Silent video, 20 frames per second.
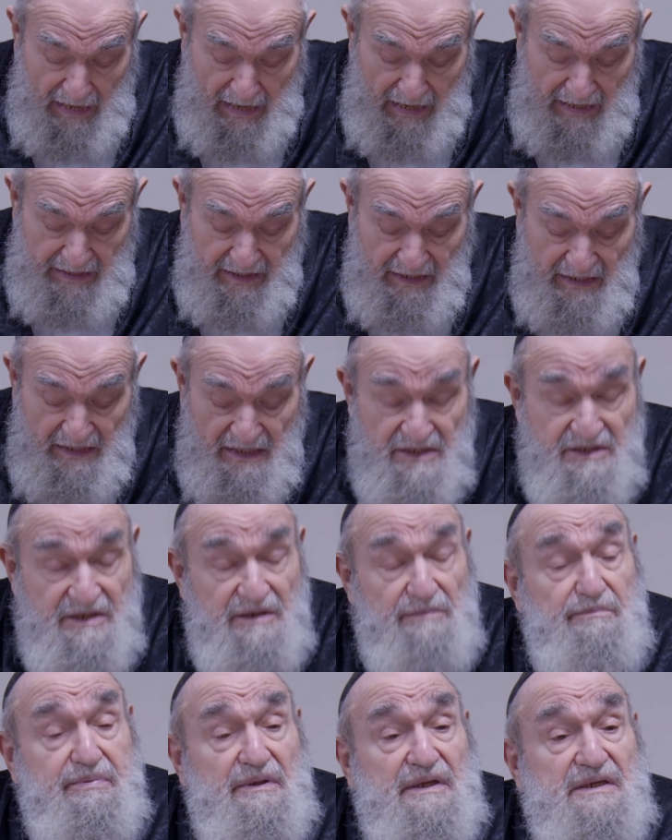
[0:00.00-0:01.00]
I think the
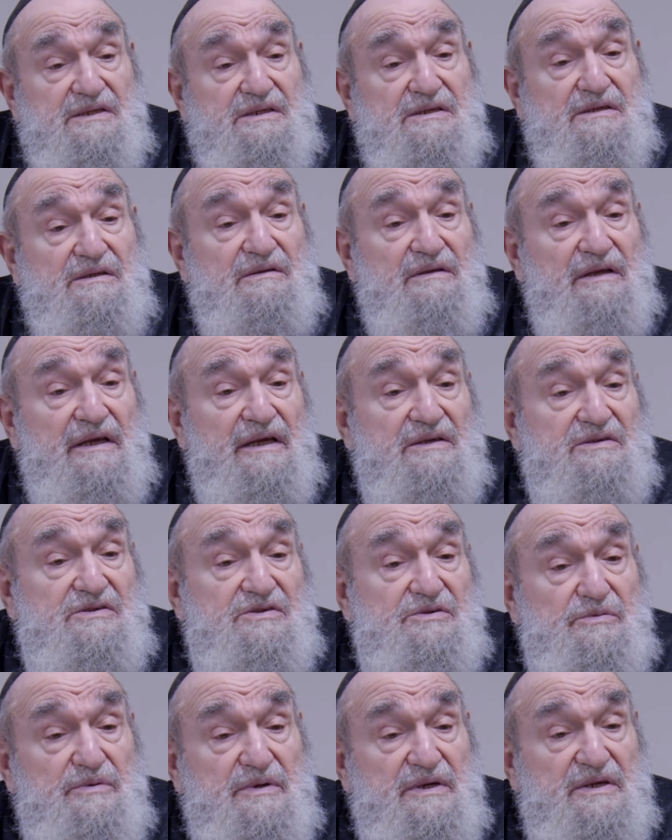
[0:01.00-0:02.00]
simplest
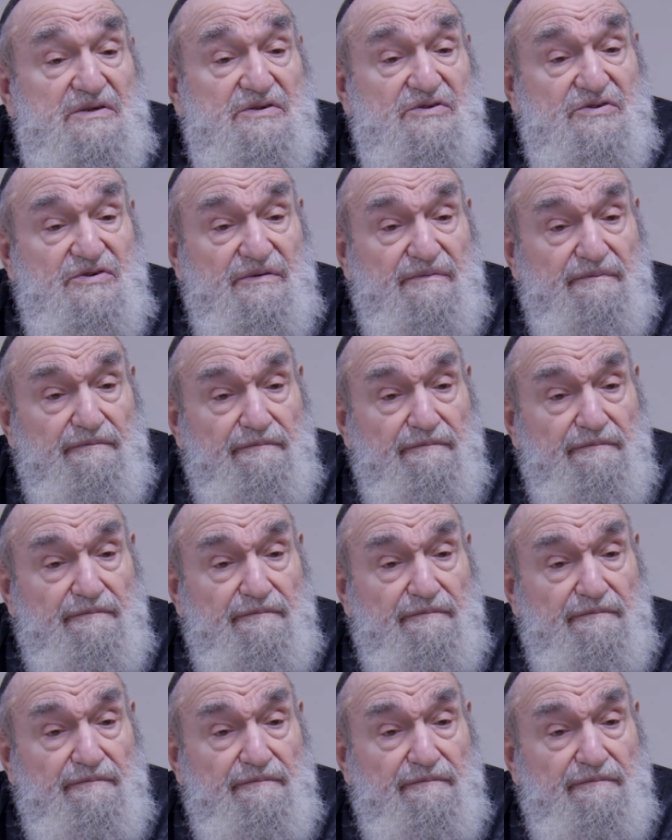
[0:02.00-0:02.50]
answer is